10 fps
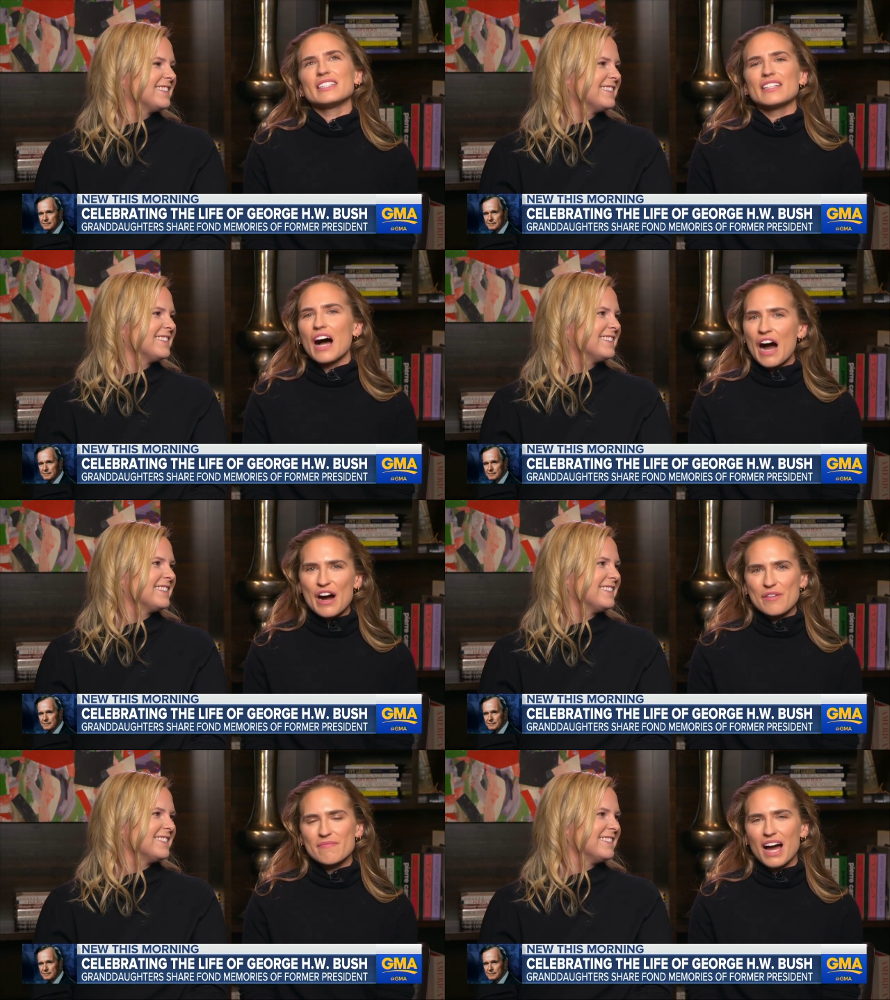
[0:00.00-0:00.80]

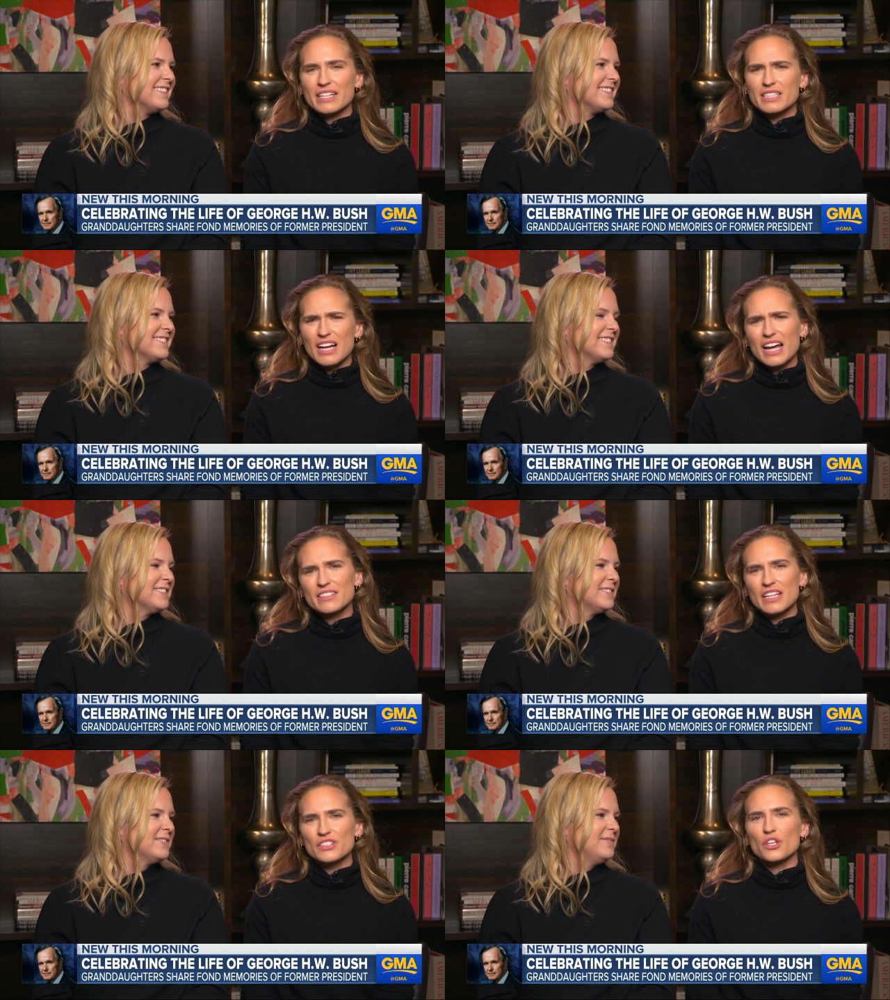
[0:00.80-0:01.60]
Speaker 1: Um, I,
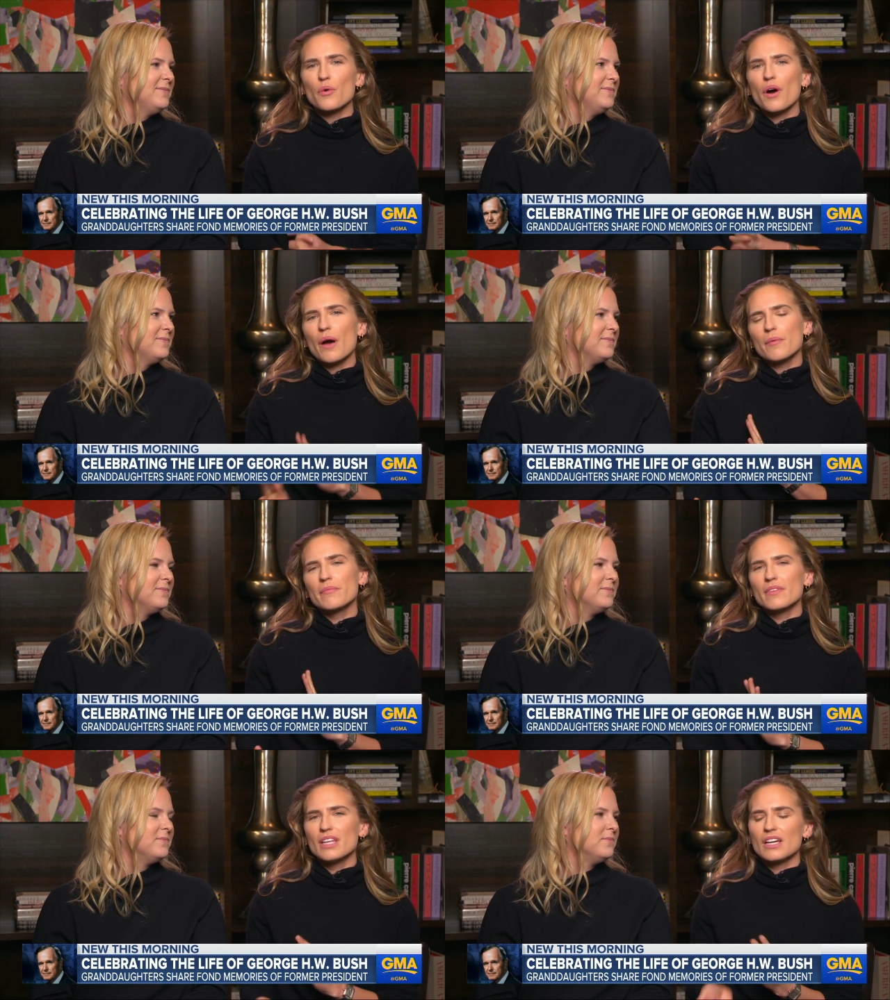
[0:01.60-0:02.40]
I, so uh,
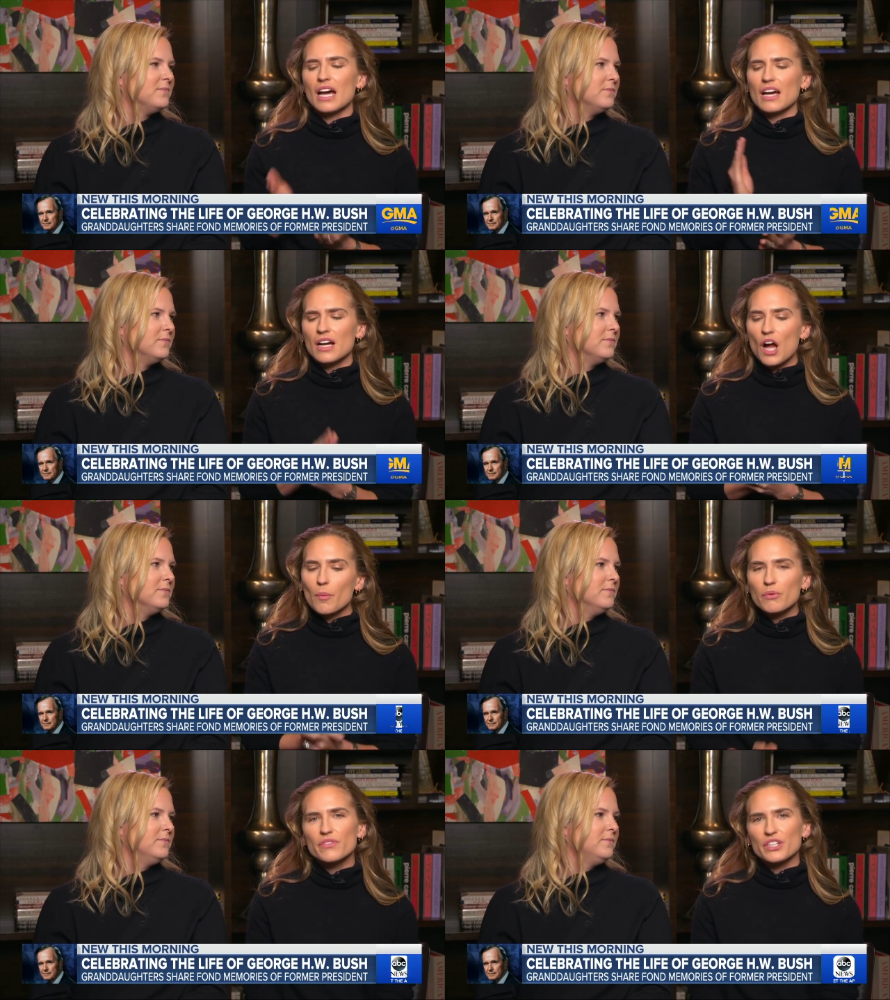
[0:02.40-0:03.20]
a
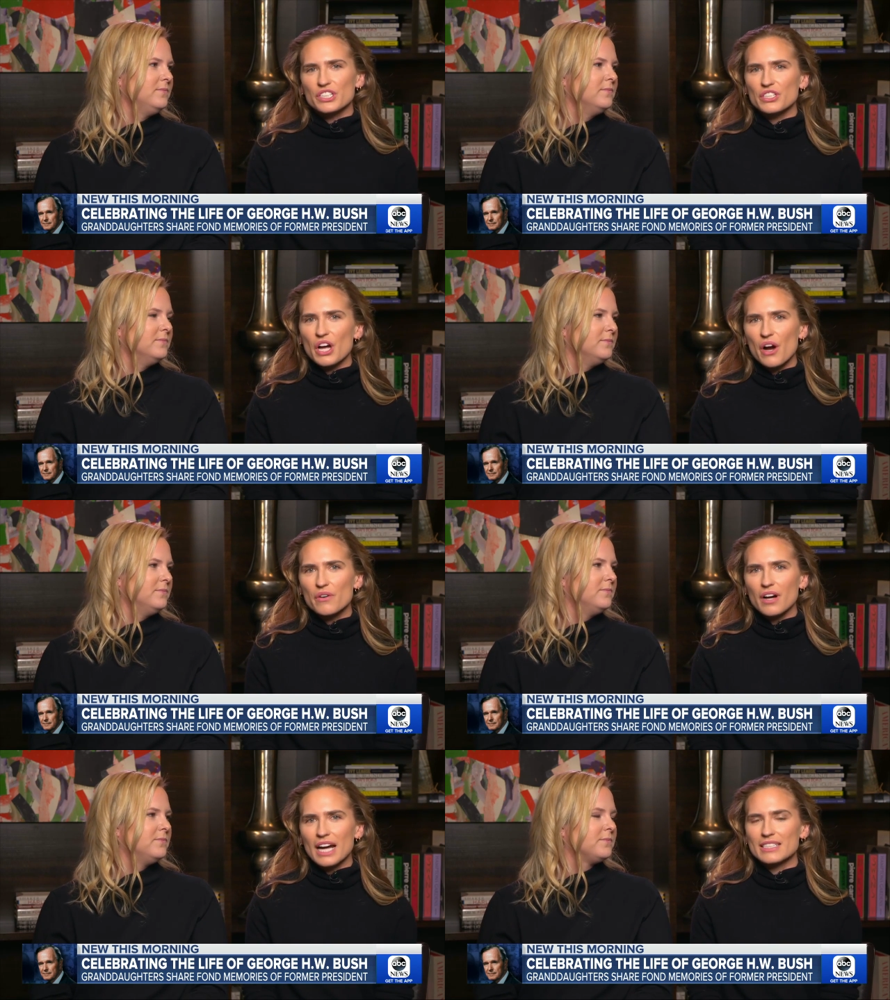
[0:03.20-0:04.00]
couple years ago,
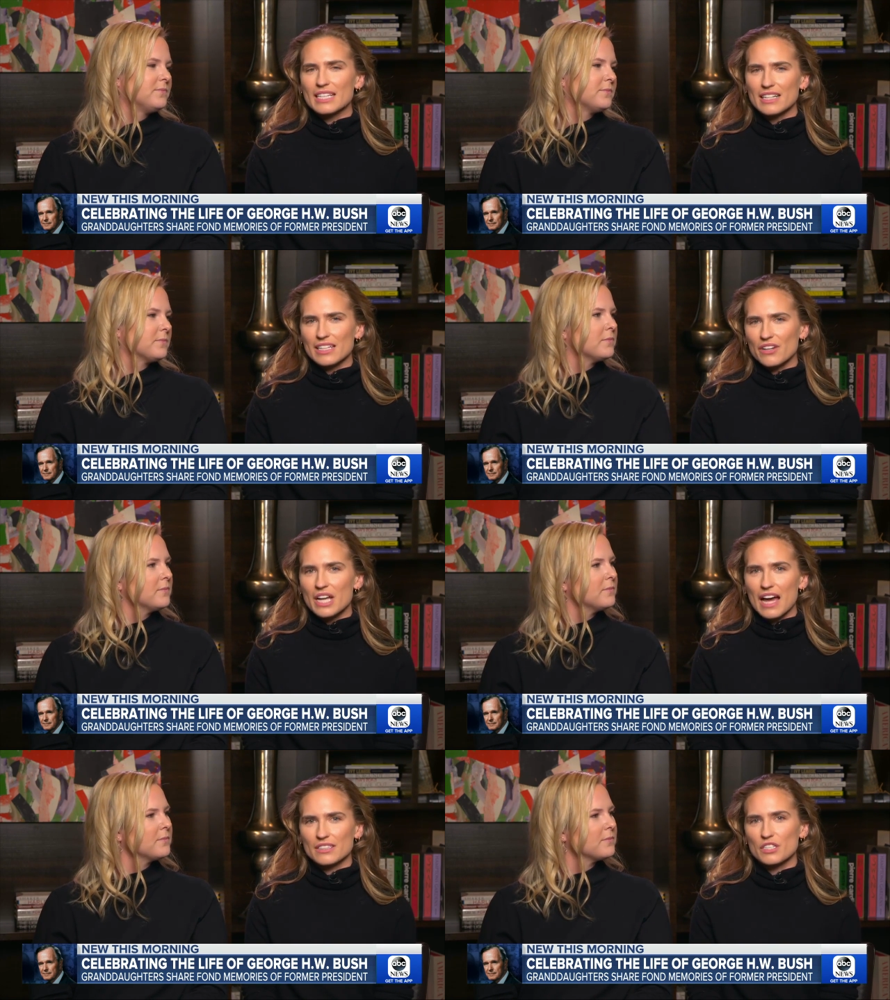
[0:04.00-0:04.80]
I sat down and
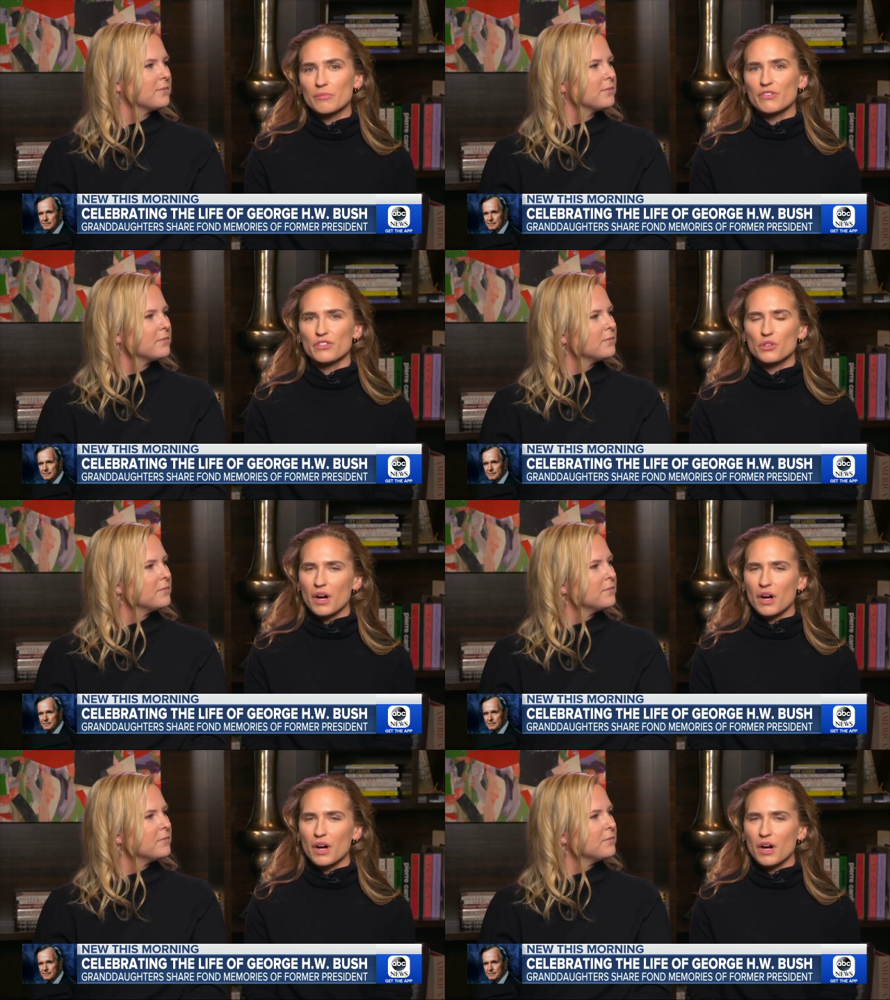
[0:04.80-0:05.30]
asked him a few